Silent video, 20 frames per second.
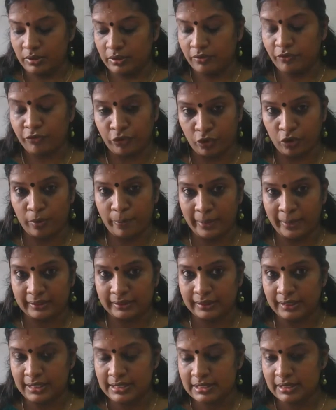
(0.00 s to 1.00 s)
4
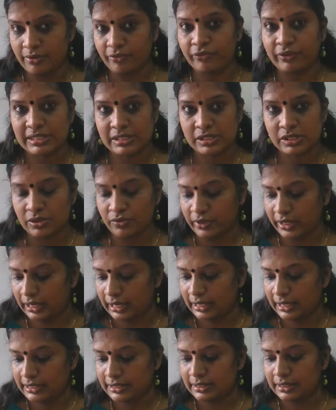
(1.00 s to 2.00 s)
methods. First one
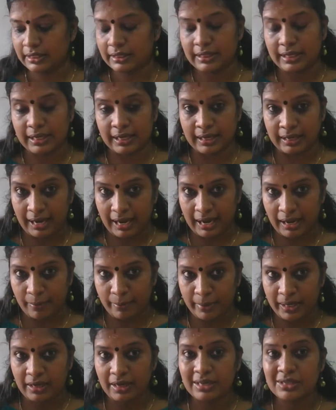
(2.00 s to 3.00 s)
is the
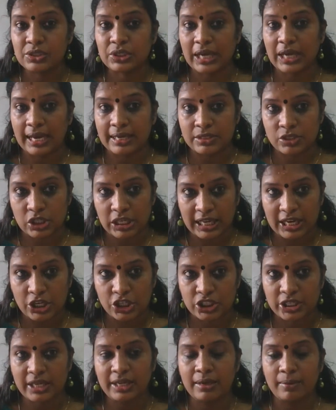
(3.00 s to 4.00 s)
grammar
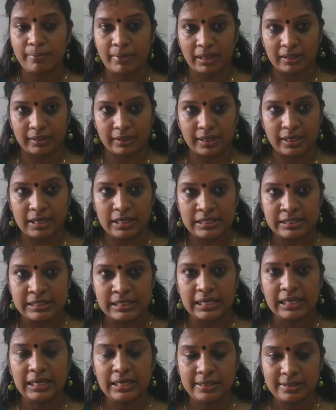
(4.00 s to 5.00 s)
translation method,
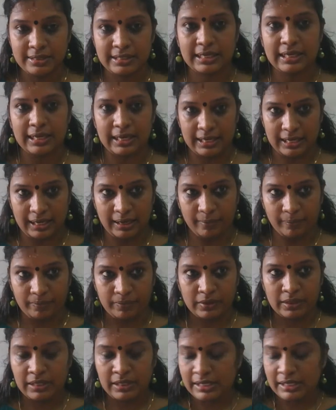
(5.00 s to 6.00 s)
GTM.
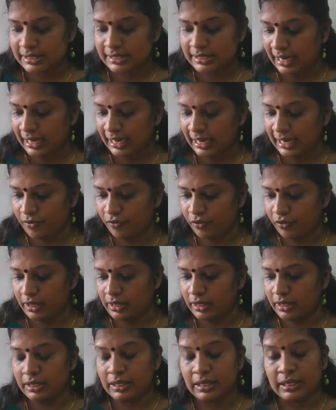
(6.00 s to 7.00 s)
Second
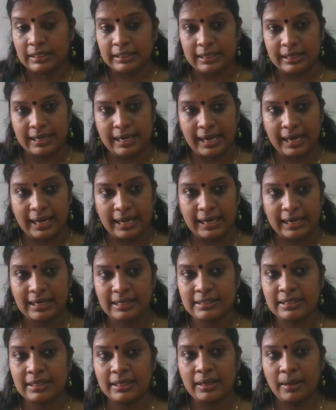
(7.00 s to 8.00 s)
one, the
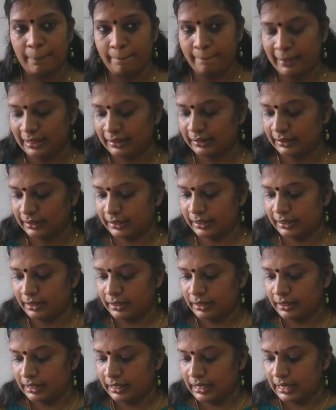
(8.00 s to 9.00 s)
direct method.
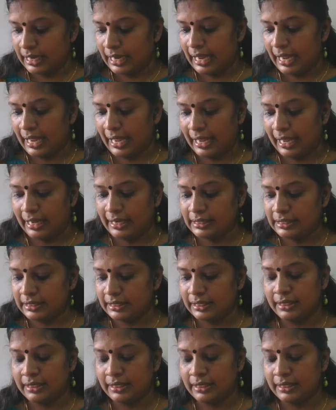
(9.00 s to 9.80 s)
And